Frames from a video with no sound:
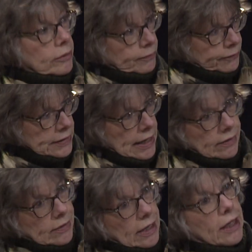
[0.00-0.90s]

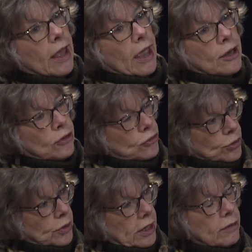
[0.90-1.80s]
Vanessa and
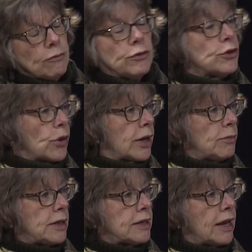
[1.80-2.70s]
Judy, for joining
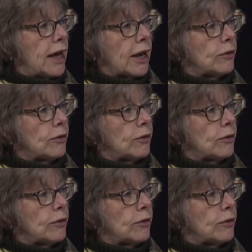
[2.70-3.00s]
me today.